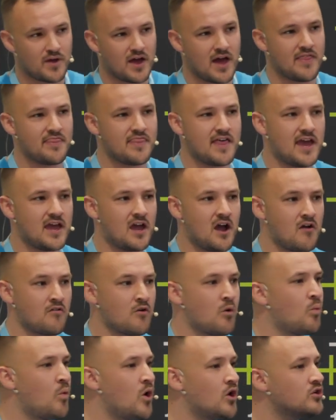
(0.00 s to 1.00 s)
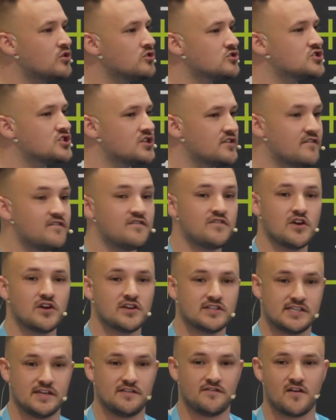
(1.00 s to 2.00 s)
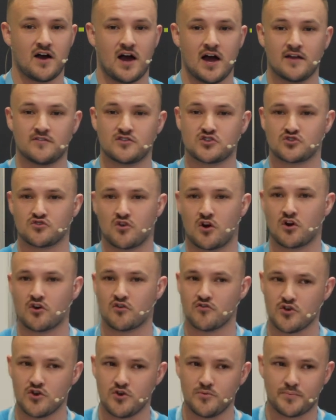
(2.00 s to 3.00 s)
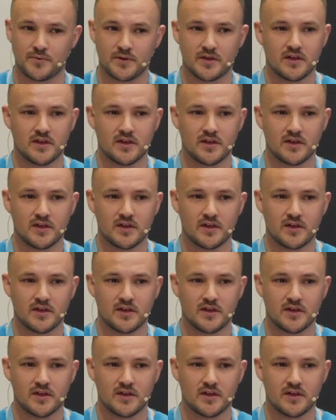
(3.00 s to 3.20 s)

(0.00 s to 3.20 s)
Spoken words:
and they are a 135 strong group.